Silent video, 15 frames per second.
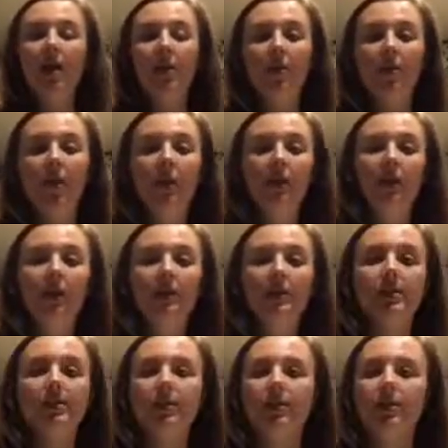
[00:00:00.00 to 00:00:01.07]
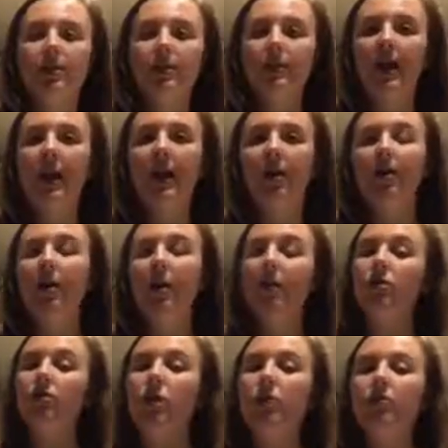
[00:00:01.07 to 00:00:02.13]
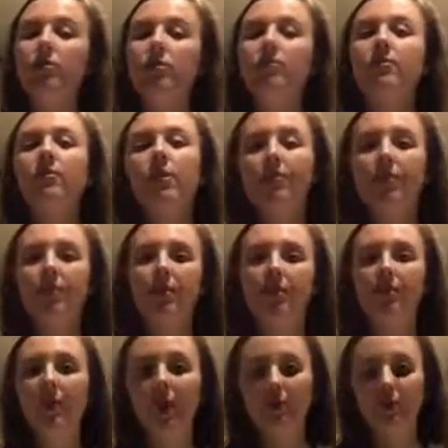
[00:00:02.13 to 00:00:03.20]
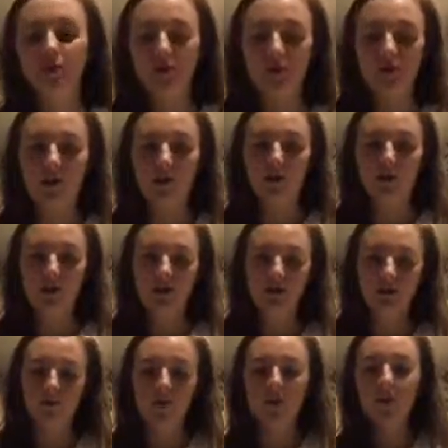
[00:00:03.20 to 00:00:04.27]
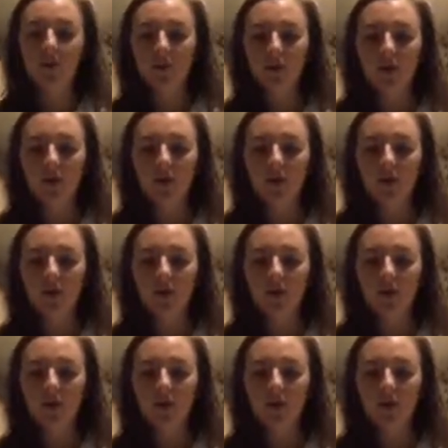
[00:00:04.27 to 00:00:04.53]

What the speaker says: the complex, but to do that, a large ribosome subunit would have to join the complex as well.